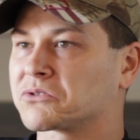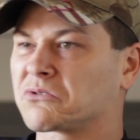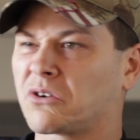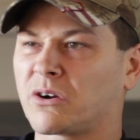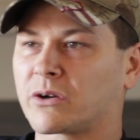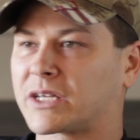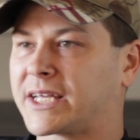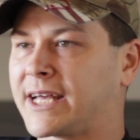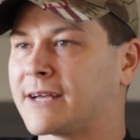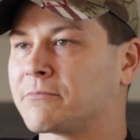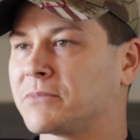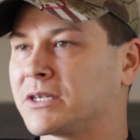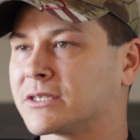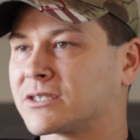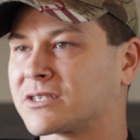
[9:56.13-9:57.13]
well, it can't
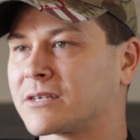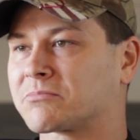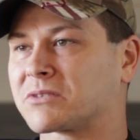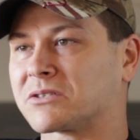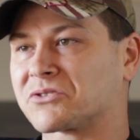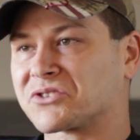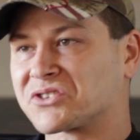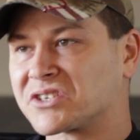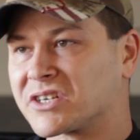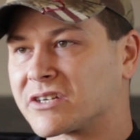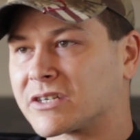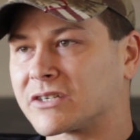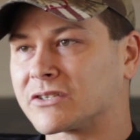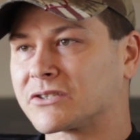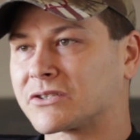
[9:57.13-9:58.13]
be something
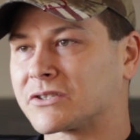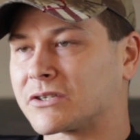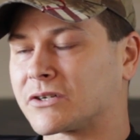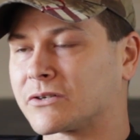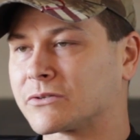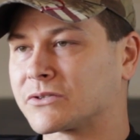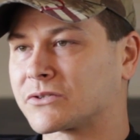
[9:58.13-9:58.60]
serious, you know.